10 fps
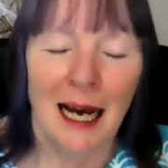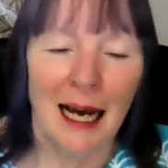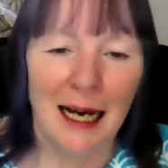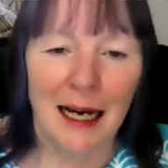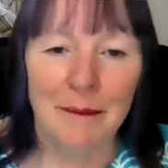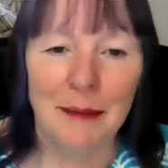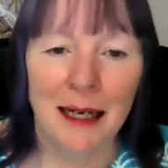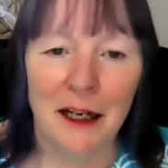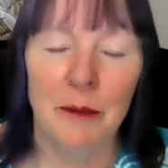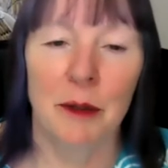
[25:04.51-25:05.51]
I
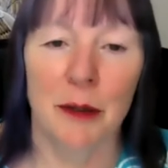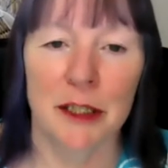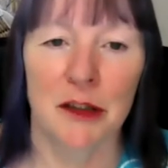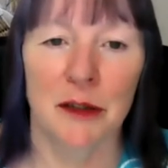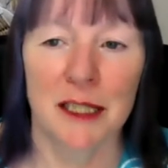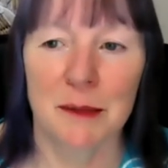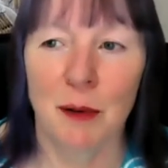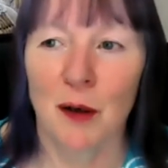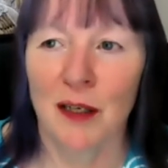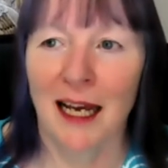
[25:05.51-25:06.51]
hope you enjoy this
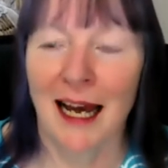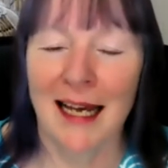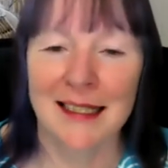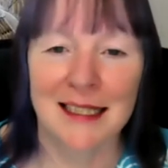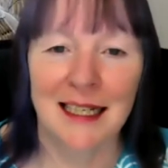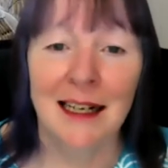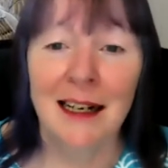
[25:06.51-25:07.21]
podcast.